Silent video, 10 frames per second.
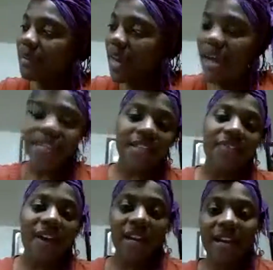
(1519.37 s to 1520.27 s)

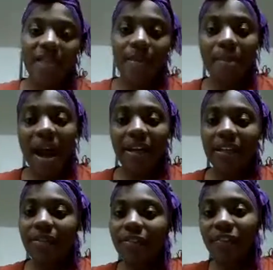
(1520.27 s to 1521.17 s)
excavate it out of the
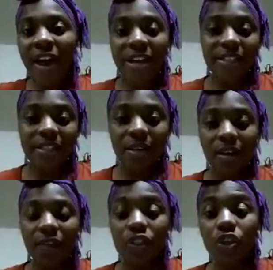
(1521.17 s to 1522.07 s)
body fast enough.
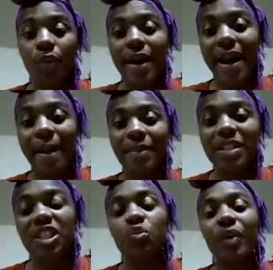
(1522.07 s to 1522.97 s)
So what happens
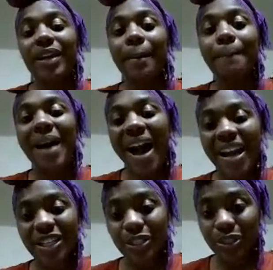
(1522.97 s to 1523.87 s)
is when it
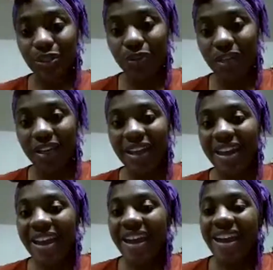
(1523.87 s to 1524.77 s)
binds to it,
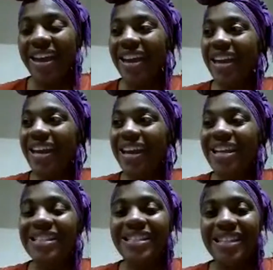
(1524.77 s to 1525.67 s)

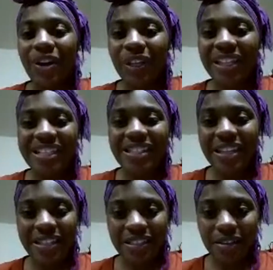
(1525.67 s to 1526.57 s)
it's still in the
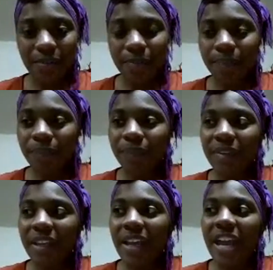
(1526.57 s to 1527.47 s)
system,
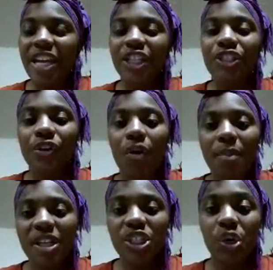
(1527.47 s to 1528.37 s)
and it's so
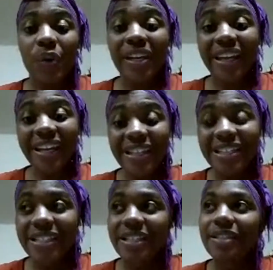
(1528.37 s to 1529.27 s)
much going in the
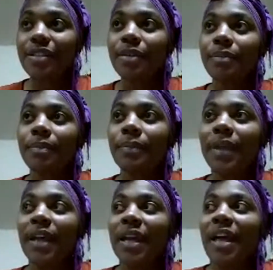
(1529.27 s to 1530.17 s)
system
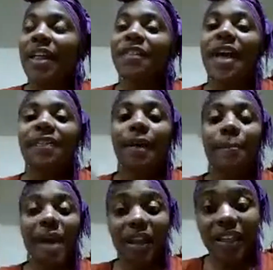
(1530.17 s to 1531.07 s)
that the
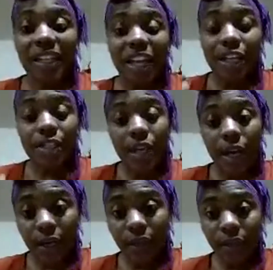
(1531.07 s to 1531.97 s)
melanin in
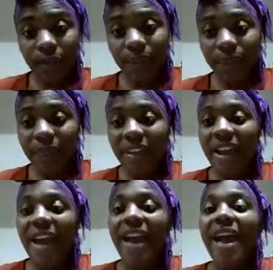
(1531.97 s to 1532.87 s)
turn
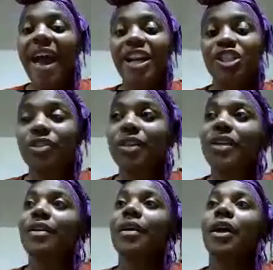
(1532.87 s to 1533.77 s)

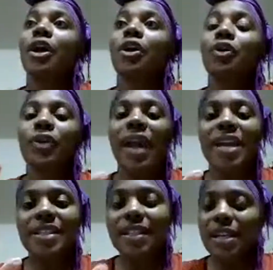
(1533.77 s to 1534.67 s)
actually
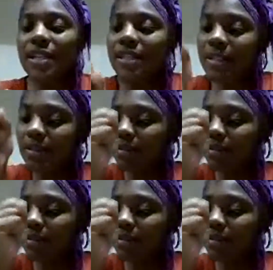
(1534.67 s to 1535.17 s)
creates this